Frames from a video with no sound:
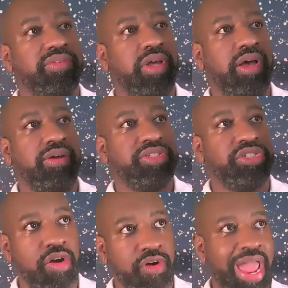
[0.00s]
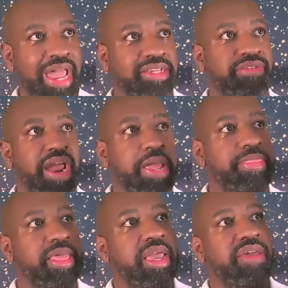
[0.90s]
server racks,
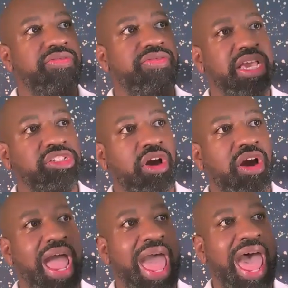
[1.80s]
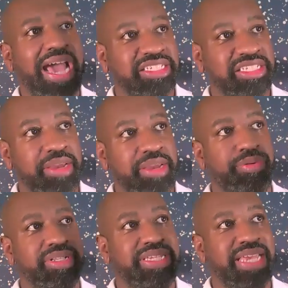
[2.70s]
right? These are actually
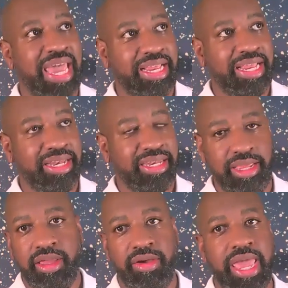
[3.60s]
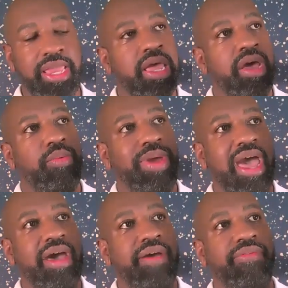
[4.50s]
protected, okay? We
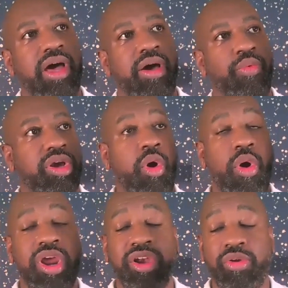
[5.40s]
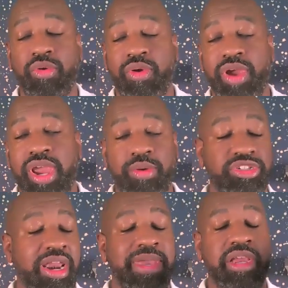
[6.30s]
have, we're going green. We're trying
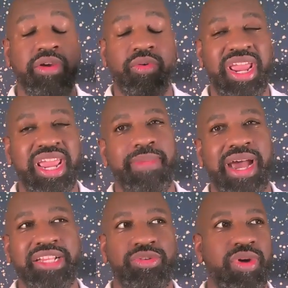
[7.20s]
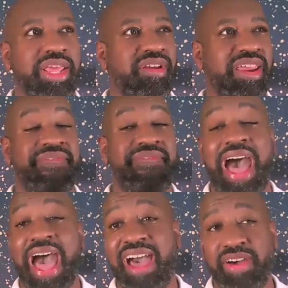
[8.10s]
to be green by
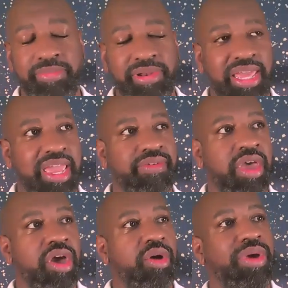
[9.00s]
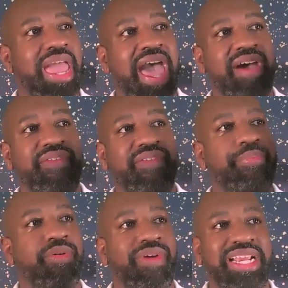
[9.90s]
2035, I believe. We have
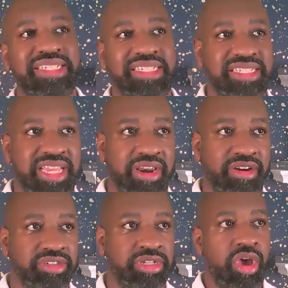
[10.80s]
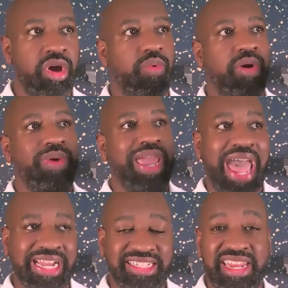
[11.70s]
operation centers where we
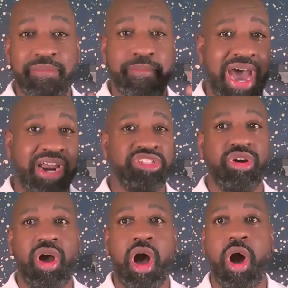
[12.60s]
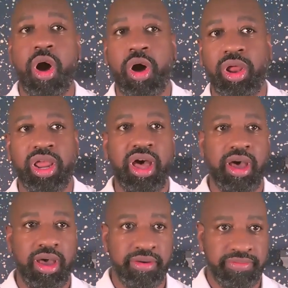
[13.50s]
actually monitor all
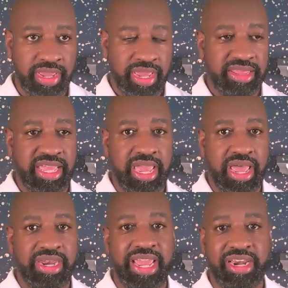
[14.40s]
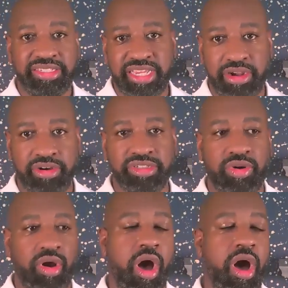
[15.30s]
of the data centers
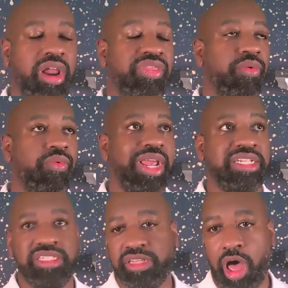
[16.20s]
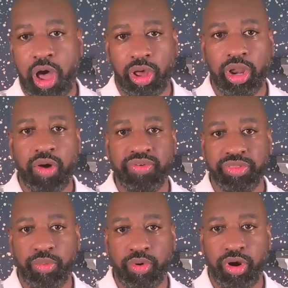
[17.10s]
or all of the regions all over
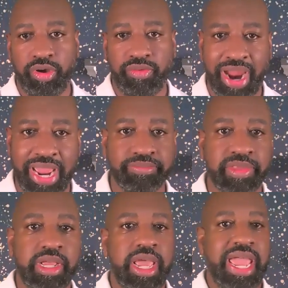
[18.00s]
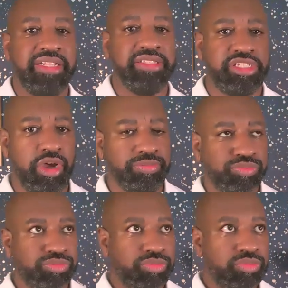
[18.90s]
the world, right? And so
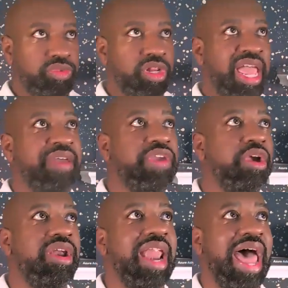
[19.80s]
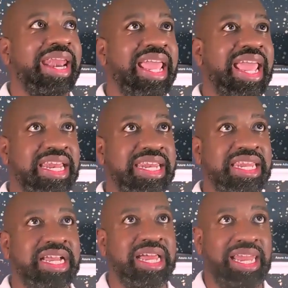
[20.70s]
if you're not in the
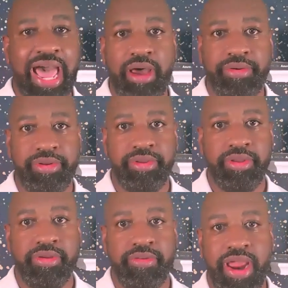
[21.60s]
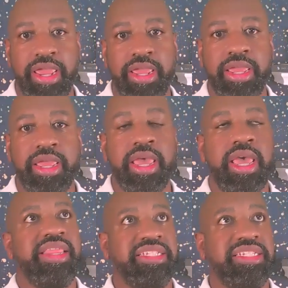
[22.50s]
cloud, right,
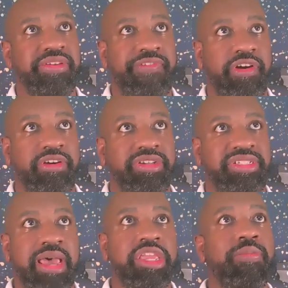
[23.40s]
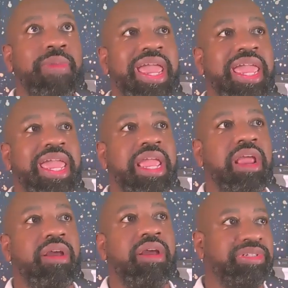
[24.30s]
this is the first step. Now, you might hear a lot of
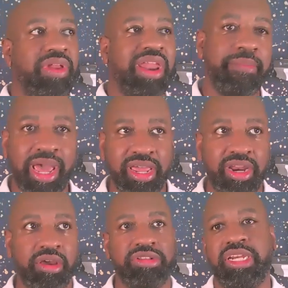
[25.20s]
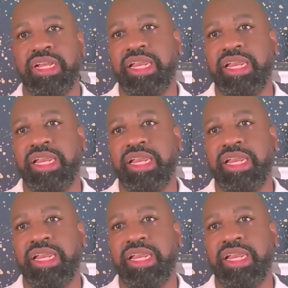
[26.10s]
people say, well, I'm not going to go to the